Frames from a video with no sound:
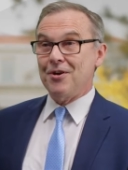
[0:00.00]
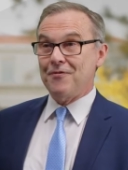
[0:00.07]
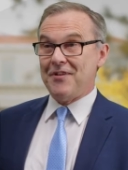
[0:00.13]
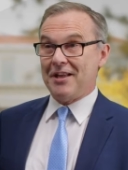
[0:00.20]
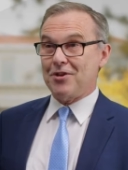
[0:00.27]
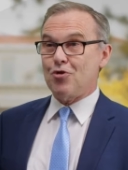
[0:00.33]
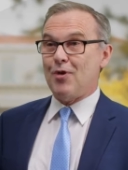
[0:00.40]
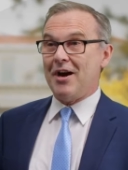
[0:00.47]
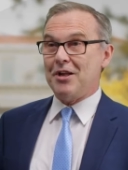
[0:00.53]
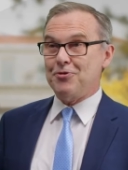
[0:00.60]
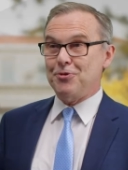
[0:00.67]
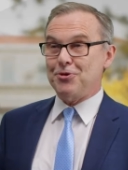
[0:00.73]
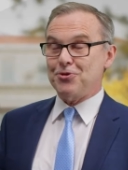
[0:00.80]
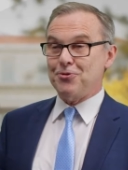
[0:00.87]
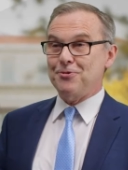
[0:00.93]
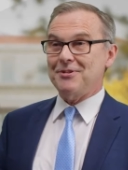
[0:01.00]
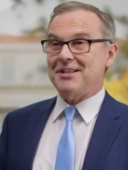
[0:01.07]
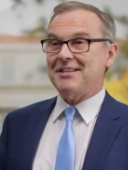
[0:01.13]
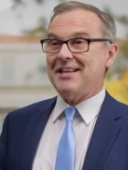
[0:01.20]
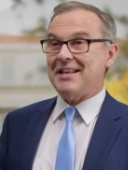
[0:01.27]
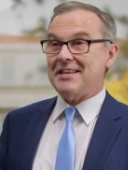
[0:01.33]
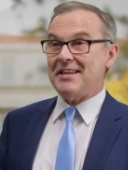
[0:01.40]
of that graduate
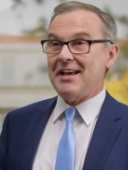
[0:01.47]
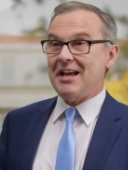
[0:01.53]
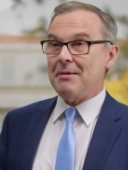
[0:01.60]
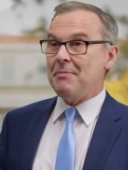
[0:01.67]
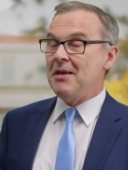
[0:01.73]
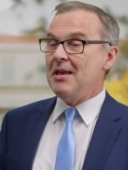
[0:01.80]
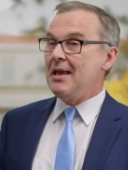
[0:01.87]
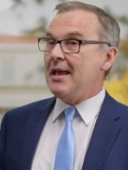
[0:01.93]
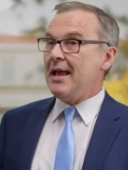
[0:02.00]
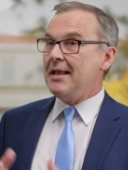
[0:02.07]
student at that time.